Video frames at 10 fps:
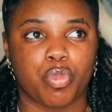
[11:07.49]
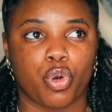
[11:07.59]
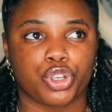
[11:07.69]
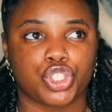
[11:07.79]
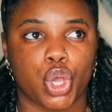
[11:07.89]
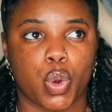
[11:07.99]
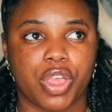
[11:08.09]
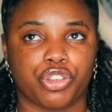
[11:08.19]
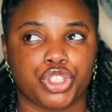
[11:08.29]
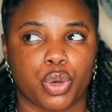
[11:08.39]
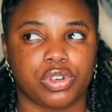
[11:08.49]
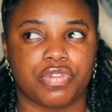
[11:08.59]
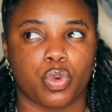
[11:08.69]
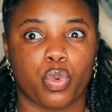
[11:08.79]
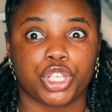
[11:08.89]
more so in the zone
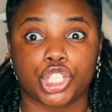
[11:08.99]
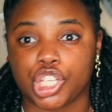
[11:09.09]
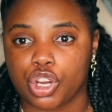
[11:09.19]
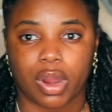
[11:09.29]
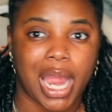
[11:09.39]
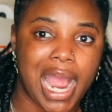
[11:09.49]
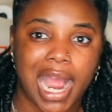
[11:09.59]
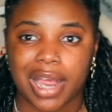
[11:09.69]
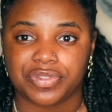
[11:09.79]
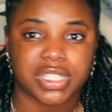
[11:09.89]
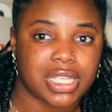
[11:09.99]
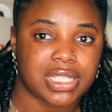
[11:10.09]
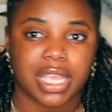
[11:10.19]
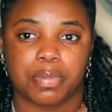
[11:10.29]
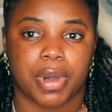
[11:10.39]
of the
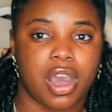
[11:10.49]
witchcraft type